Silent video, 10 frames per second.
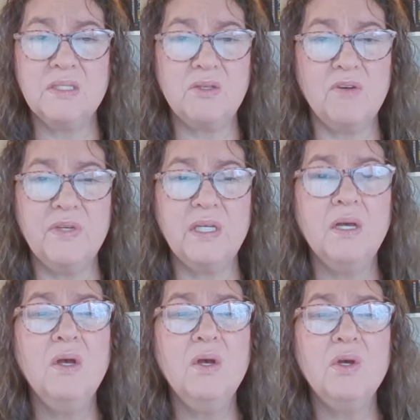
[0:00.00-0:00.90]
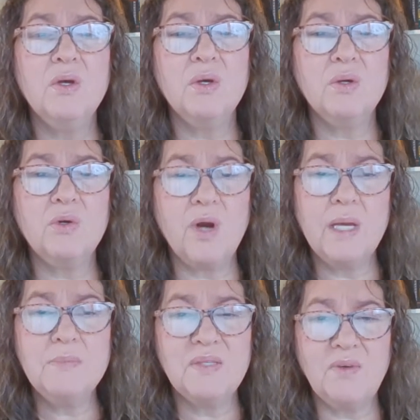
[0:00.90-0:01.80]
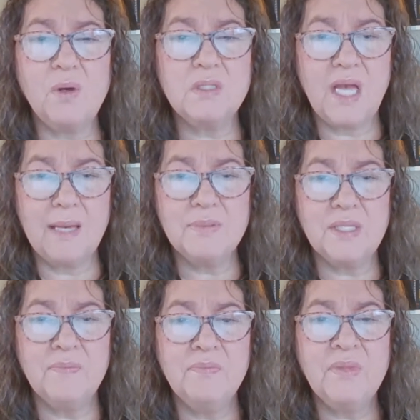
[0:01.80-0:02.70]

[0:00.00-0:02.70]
solving crimes of all types.